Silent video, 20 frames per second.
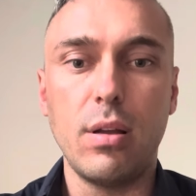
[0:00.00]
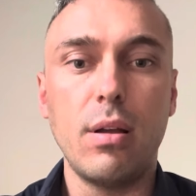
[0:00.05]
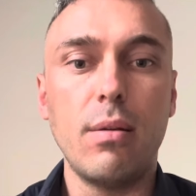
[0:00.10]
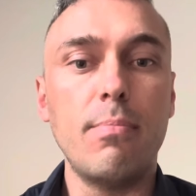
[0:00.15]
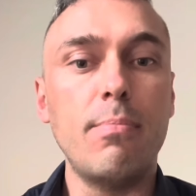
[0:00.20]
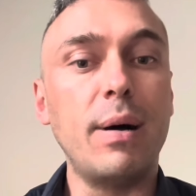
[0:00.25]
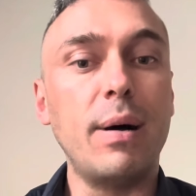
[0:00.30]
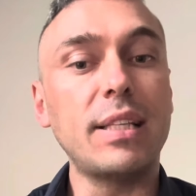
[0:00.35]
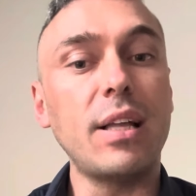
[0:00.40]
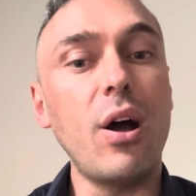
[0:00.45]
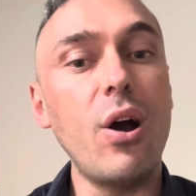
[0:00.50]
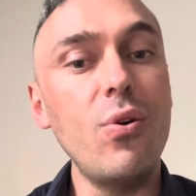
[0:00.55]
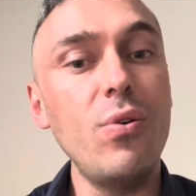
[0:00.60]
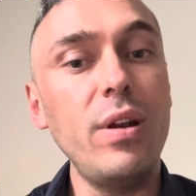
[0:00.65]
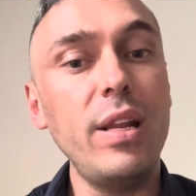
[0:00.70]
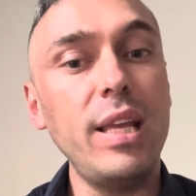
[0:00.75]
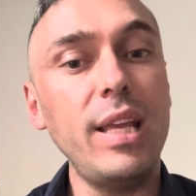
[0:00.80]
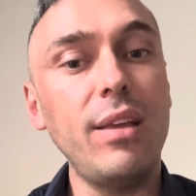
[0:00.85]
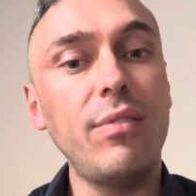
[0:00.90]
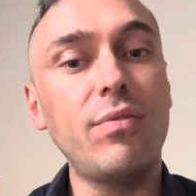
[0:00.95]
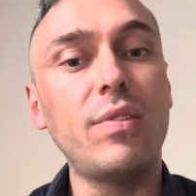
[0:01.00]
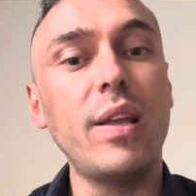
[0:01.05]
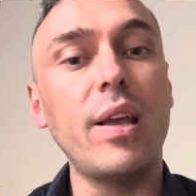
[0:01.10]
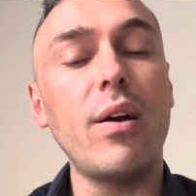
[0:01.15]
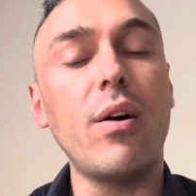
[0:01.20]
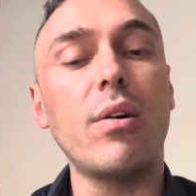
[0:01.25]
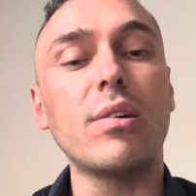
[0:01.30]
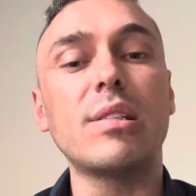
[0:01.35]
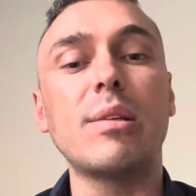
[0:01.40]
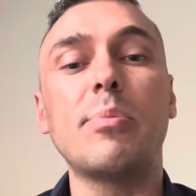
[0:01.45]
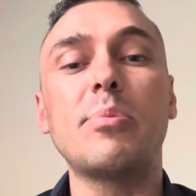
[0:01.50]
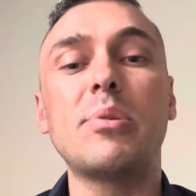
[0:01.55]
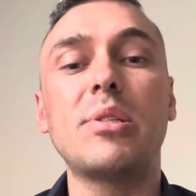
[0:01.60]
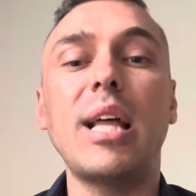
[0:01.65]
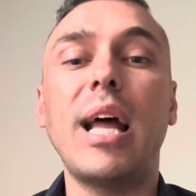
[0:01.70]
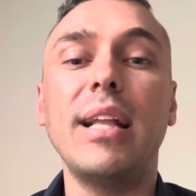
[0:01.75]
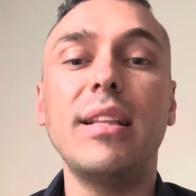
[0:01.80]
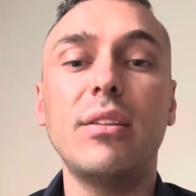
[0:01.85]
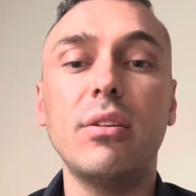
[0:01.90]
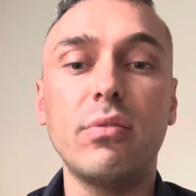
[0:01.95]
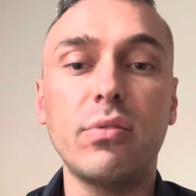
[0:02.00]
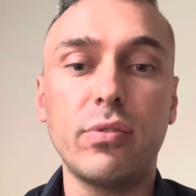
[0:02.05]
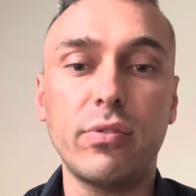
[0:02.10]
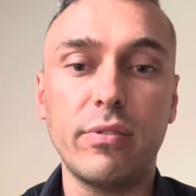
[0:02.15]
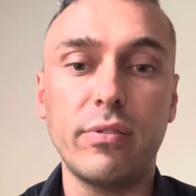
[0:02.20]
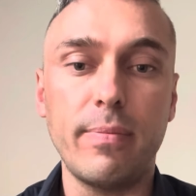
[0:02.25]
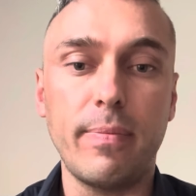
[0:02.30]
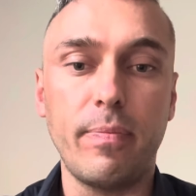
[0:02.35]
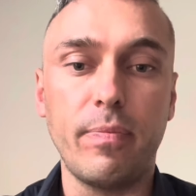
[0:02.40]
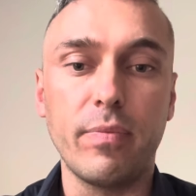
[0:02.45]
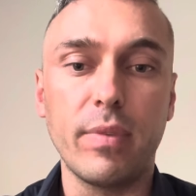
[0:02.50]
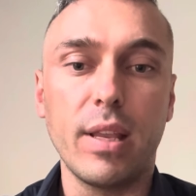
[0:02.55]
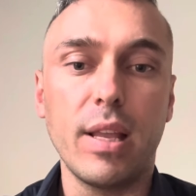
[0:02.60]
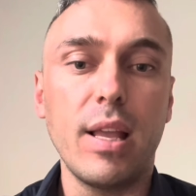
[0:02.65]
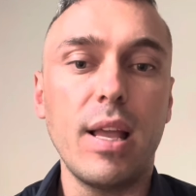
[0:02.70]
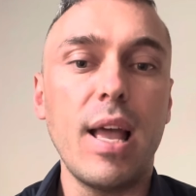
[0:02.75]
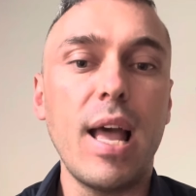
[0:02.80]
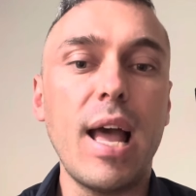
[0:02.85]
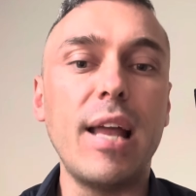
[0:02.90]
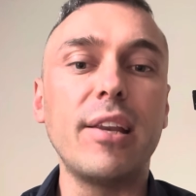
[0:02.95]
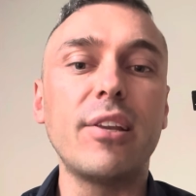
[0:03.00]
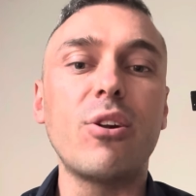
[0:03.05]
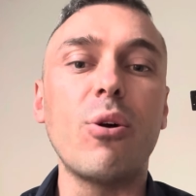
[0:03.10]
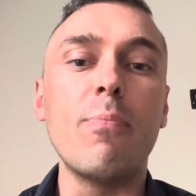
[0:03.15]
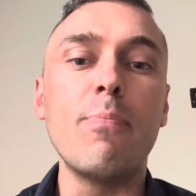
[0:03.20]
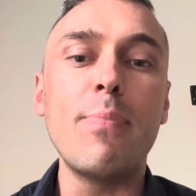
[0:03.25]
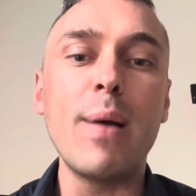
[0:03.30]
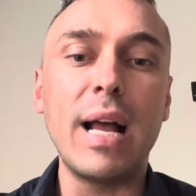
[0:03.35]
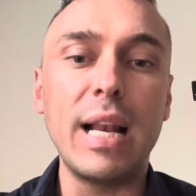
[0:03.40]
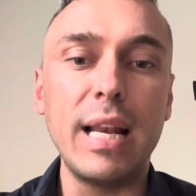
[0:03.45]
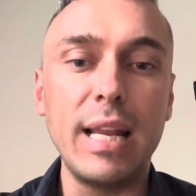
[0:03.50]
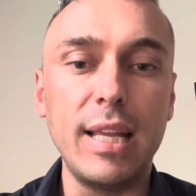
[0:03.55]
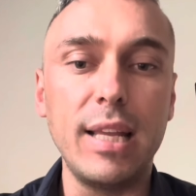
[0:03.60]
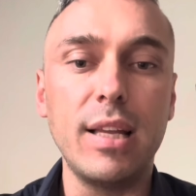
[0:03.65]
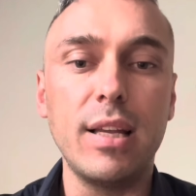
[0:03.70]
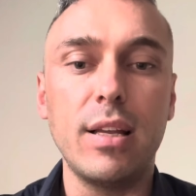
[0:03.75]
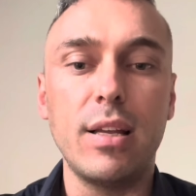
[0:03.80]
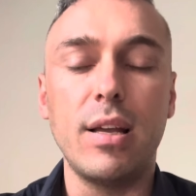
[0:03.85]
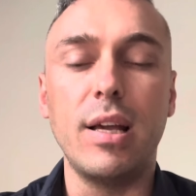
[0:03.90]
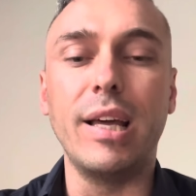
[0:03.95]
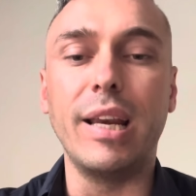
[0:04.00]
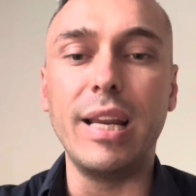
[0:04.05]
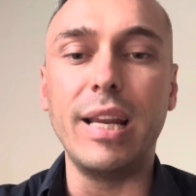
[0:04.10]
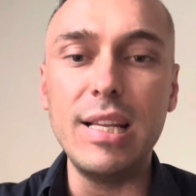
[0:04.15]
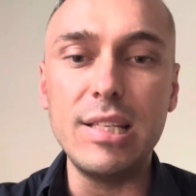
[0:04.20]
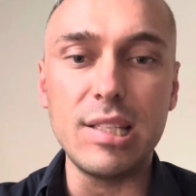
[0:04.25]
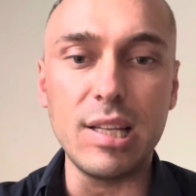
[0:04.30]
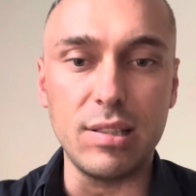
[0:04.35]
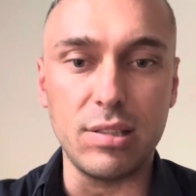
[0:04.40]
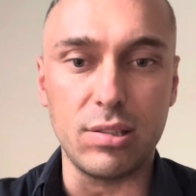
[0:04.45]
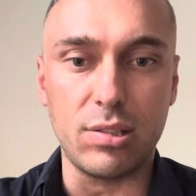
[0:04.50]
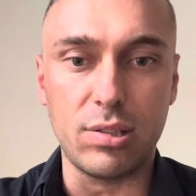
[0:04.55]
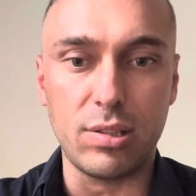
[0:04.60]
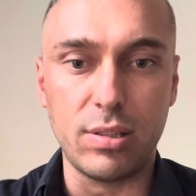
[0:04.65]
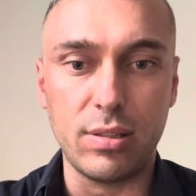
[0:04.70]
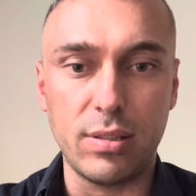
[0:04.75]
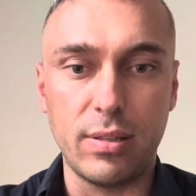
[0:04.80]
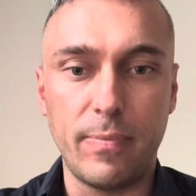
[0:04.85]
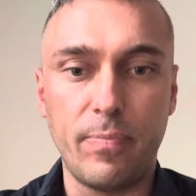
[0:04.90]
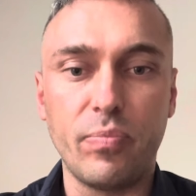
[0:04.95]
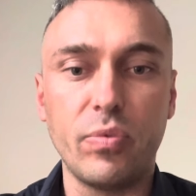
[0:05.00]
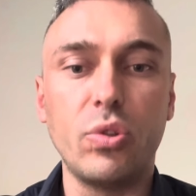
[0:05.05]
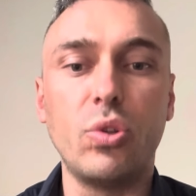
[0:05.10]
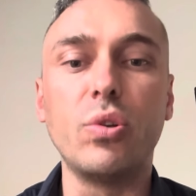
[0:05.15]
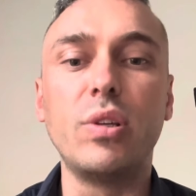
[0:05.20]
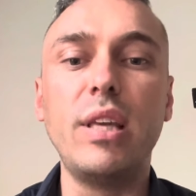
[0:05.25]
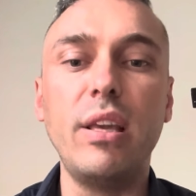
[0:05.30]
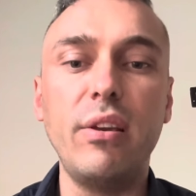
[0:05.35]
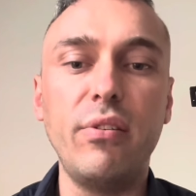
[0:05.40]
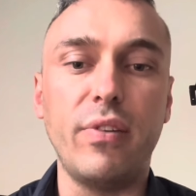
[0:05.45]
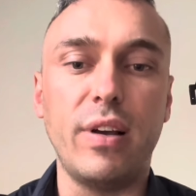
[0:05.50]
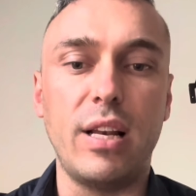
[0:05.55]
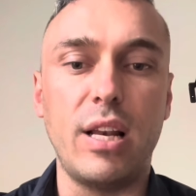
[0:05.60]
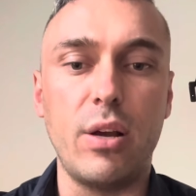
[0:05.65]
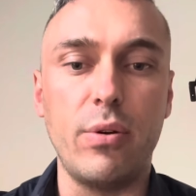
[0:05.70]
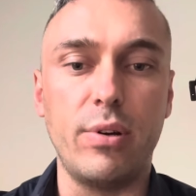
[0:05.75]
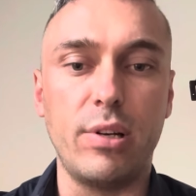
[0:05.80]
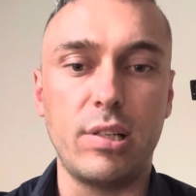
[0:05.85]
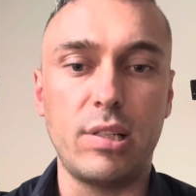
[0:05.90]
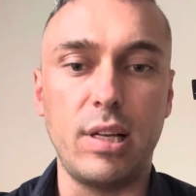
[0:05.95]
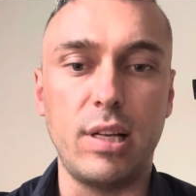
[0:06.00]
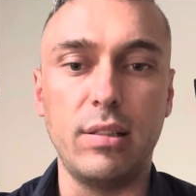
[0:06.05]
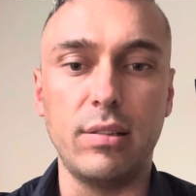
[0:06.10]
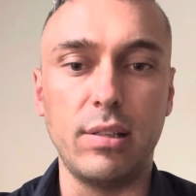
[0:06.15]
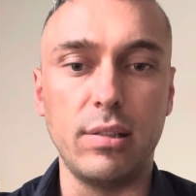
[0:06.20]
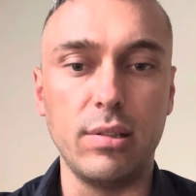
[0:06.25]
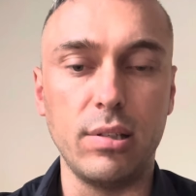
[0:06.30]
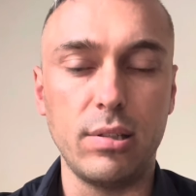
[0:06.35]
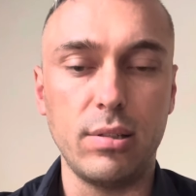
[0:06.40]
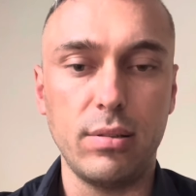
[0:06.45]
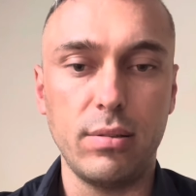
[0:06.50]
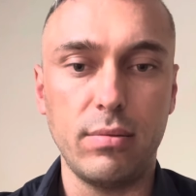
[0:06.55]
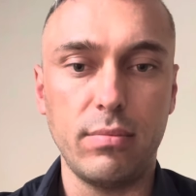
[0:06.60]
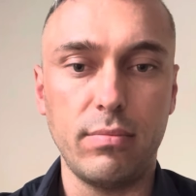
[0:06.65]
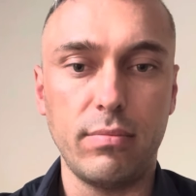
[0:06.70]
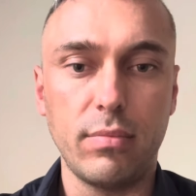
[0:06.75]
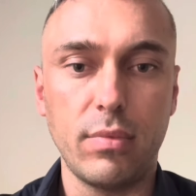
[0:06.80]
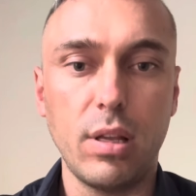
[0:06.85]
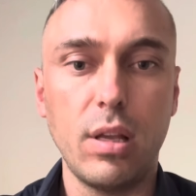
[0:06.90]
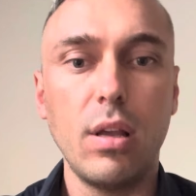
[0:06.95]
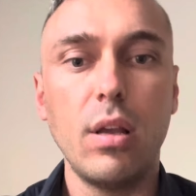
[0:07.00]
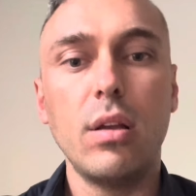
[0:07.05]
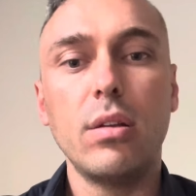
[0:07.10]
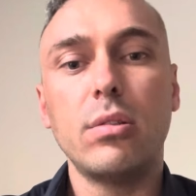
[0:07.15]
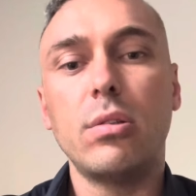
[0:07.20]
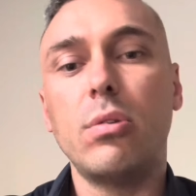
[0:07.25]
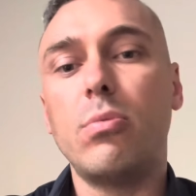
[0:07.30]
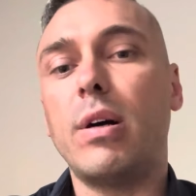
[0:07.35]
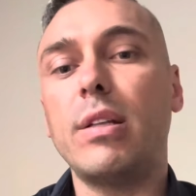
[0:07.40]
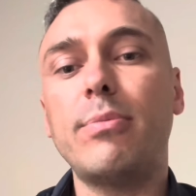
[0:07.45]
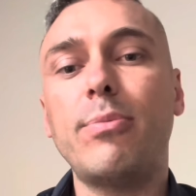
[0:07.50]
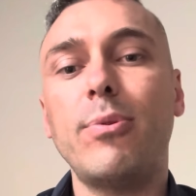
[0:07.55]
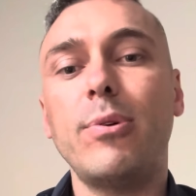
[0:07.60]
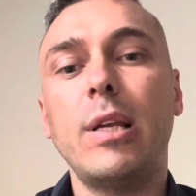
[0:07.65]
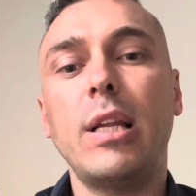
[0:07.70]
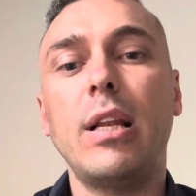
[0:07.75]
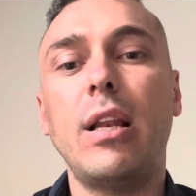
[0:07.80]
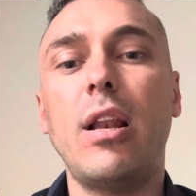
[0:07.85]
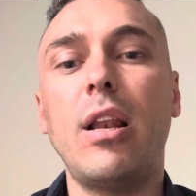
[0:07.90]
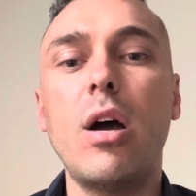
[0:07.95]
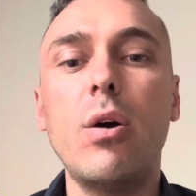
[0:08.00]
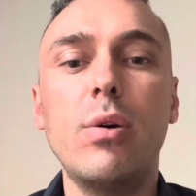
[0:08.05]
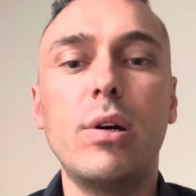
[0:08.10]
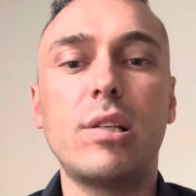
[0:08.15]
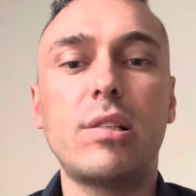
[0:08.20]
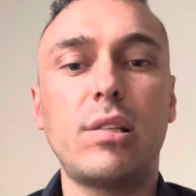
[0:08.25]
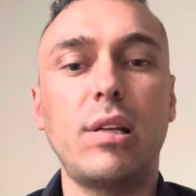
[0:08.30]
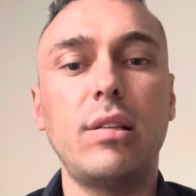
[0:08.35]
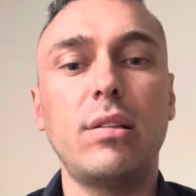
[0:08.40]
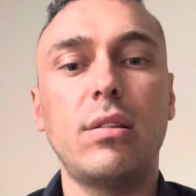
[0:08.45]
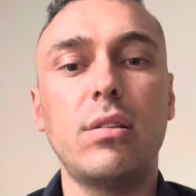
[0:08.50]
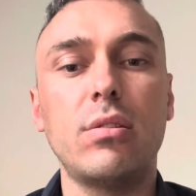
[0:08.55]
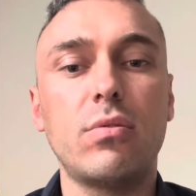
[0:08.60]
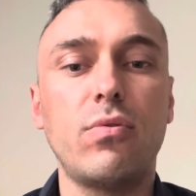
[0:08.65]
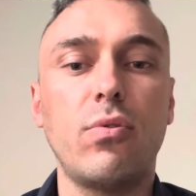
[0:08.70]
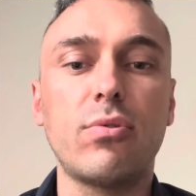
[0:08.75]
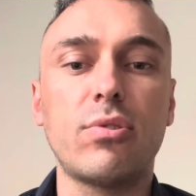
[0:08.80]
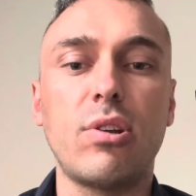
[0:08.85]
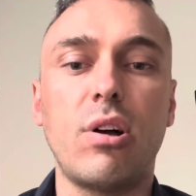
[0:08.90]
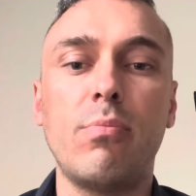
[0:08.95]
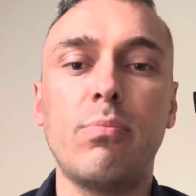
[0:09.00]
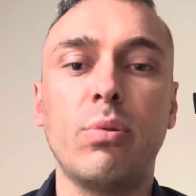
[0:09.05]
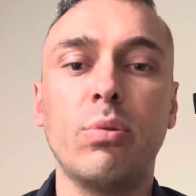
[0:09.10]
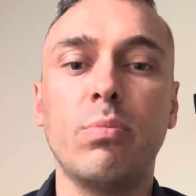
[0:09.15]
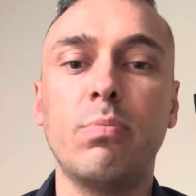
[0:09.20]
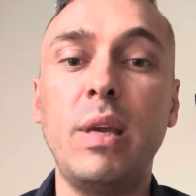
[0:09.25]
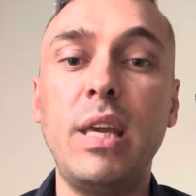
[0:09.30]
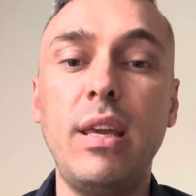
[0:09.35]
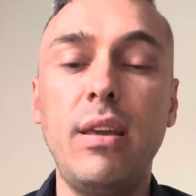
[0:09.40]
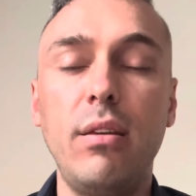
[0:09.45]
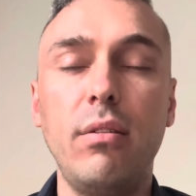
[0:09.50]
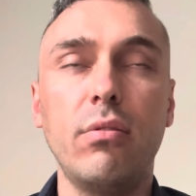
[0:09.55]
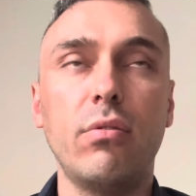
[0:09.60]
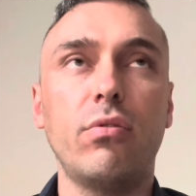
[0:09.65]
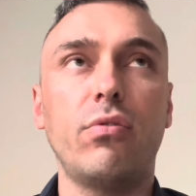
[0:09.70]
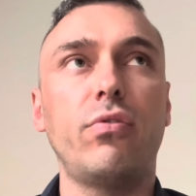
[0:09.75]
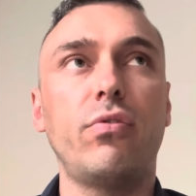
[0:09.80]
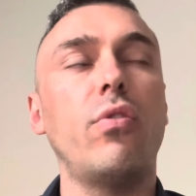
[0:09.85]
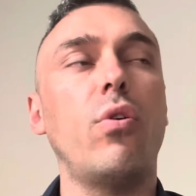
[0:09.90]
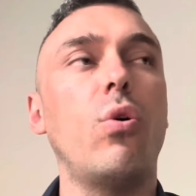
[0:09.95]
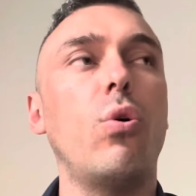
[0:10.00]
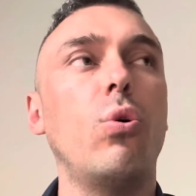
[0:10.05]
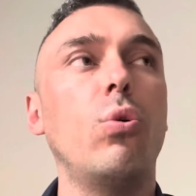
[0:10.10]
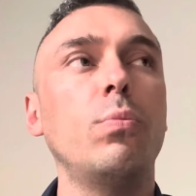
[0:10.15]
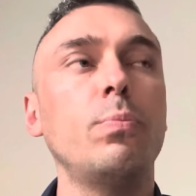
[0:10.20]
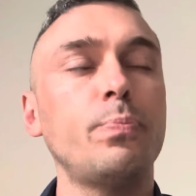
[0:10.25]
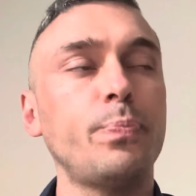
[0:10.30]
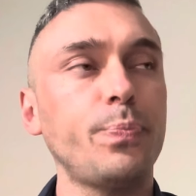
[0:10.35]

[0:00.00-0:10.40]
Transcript: but only if there are substantive and compelling reasons to give a lower sentence. So what will a lower sentence, for example, be for